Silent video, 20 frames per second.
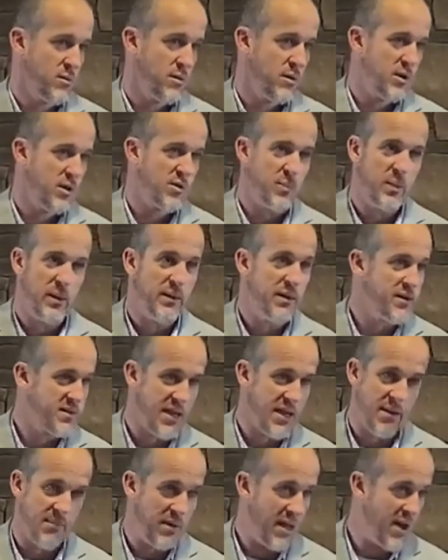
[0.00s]
It's been the
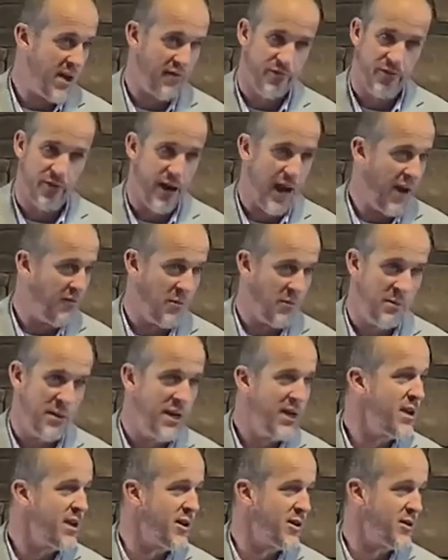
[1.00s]
same now for however
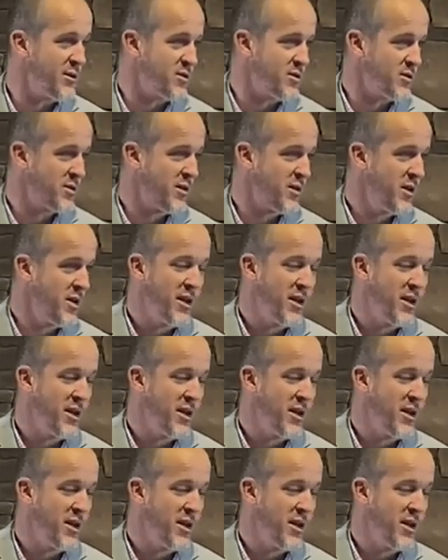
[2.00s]
many years,